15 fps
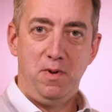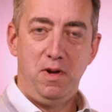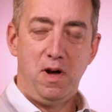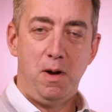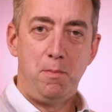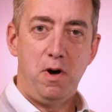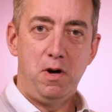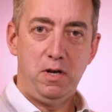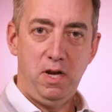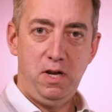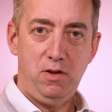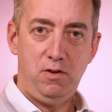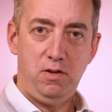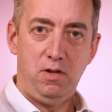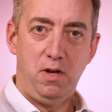I'm Mark
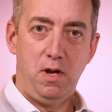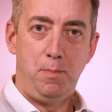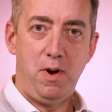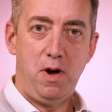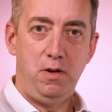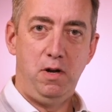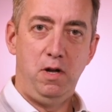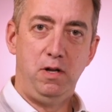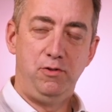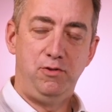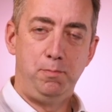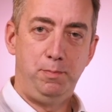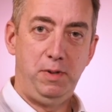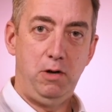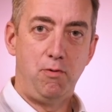Eade, a partner at
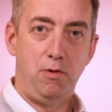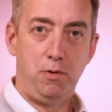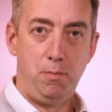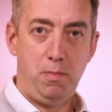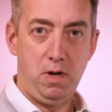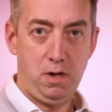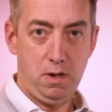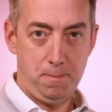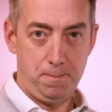Blick Rothenberg.